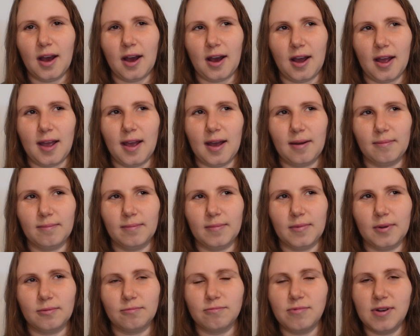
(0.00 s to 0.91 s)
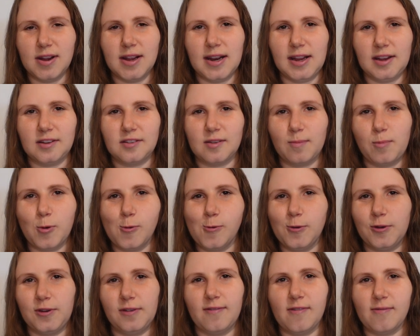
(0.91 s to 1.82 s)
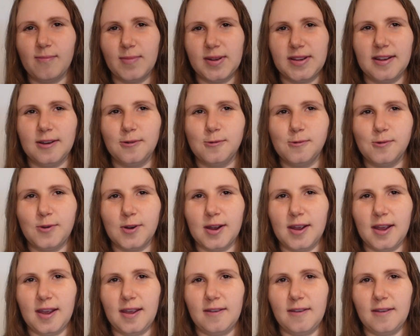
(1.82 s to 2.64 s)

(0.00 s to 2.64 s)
I am really supportive of Matilda.